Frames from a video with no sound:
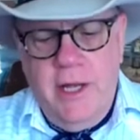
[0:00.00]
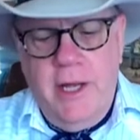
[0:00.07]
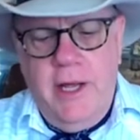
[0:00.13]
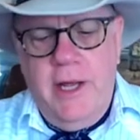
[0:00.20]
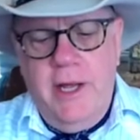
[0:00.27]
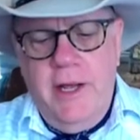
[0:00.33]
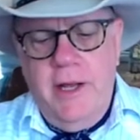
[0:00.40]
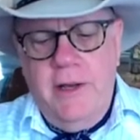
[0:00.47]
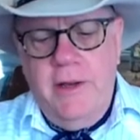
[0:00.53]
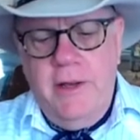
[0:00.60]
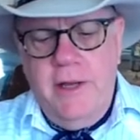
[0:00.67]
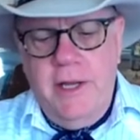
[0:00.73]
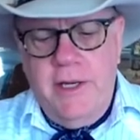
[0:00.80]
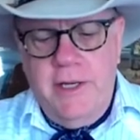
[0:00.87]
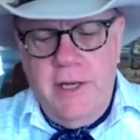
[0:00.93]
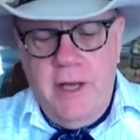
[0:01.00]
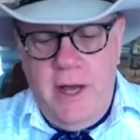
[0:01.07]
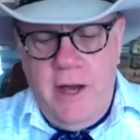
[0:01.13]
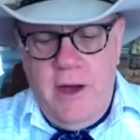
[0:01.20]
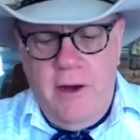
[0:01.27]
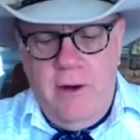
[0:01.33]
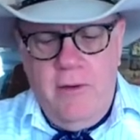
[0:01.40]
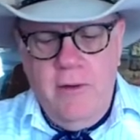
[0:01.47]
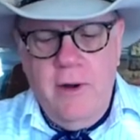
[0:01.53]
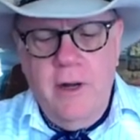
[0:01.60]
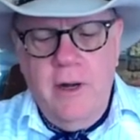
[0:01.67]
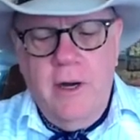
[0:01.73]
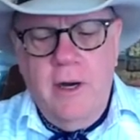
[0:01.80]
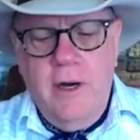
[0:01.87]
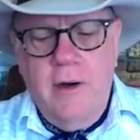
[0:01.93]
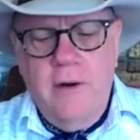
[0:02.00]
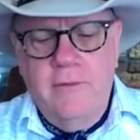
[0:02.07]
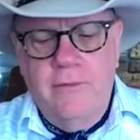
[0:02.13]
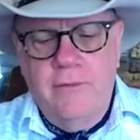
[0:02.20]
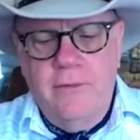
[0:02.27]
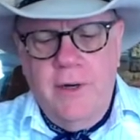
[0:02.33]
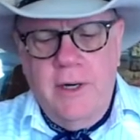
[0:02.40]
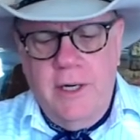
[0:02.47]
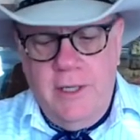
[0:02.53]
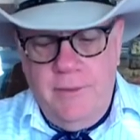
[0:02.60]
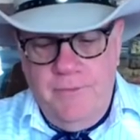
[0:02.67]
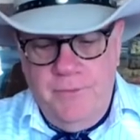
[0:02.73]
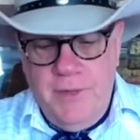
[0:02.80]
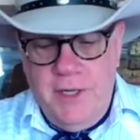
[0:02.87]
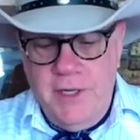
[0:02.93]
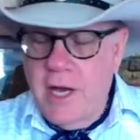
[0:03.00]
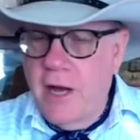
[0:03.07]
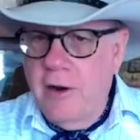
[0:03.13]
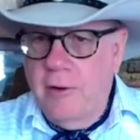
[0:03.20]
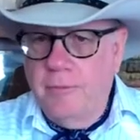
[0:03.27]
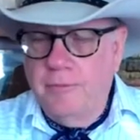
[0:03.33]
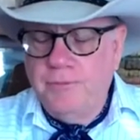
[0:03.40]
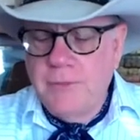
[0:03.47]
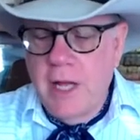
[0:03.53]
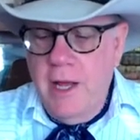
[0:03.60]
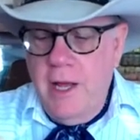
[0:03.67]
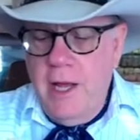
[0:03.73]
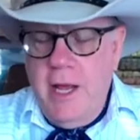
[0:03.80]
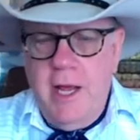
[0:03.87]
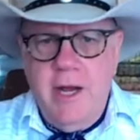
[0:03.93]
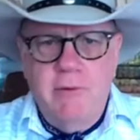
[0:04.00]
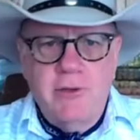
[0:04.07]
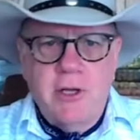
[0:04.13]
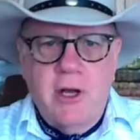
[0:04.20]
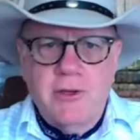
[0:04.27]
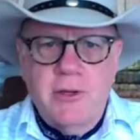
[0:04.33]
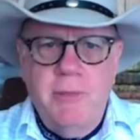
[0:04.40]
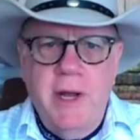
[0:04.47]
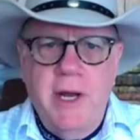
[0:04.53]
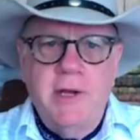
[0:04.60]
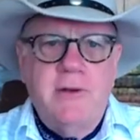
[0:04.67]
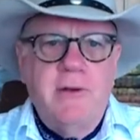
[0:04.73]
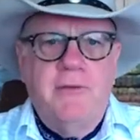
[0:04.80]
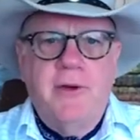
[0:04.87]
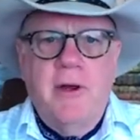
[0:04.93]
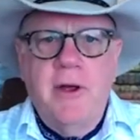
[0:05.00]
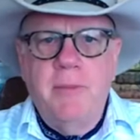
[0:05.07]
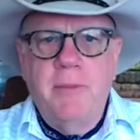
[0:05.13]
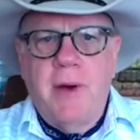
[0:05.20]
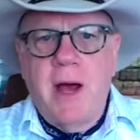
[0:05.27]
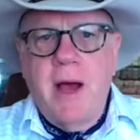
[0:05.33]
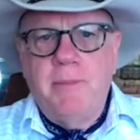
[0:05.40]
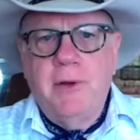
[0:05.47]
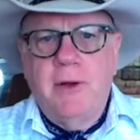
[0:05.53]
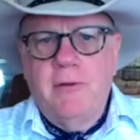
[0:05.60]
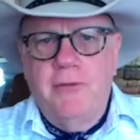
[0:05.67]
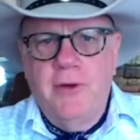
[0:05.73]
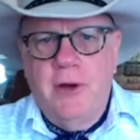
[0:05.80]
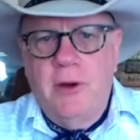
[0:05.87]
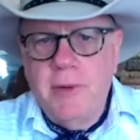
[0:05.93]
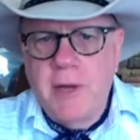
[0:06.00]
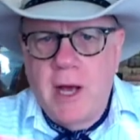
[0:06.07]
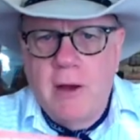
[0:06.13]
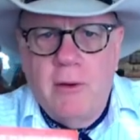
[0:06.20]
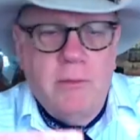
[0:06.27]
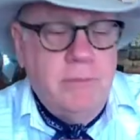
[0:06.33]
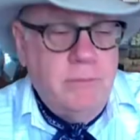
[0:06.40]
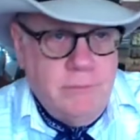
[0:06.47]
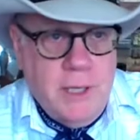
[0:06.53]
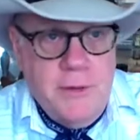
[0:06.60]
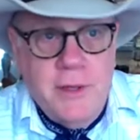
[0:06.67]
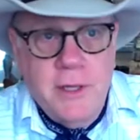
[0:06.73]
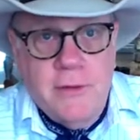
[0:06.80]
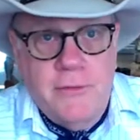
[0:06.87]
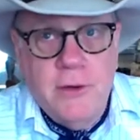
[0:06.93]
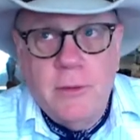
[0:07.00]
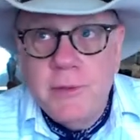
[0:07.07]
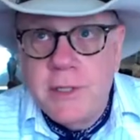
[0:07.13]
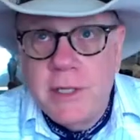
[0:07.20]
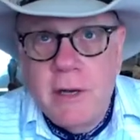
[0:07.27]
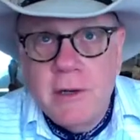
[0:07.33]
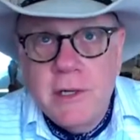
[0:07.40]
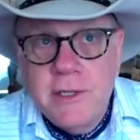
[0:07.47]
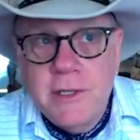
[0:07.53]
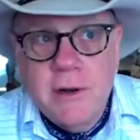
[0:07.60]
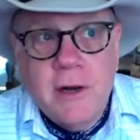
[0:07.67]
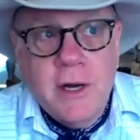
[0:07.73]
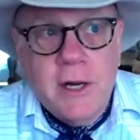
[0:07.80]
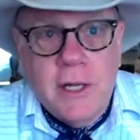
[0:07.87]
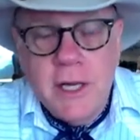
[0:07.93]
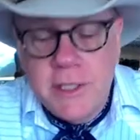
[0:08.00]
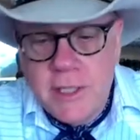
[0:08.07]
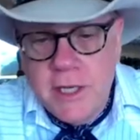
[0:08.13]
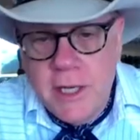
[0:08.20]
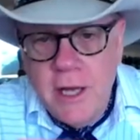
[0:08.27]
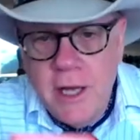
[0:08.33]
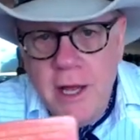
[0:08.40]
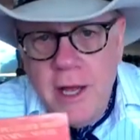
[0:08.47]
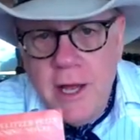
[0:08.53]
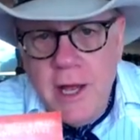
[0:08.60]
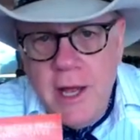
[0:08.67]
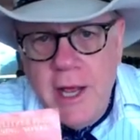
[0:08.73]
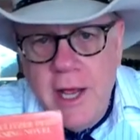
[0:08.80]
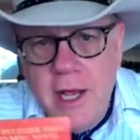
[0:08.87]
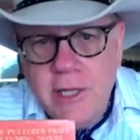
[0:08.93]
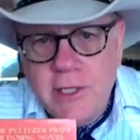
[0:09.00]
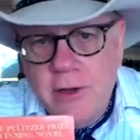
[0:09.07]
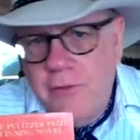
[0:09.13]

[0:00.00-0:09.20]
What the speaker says: in the town of Adano. And it was also made into a very popular film. Now, I think the film is now considered a classic. And so if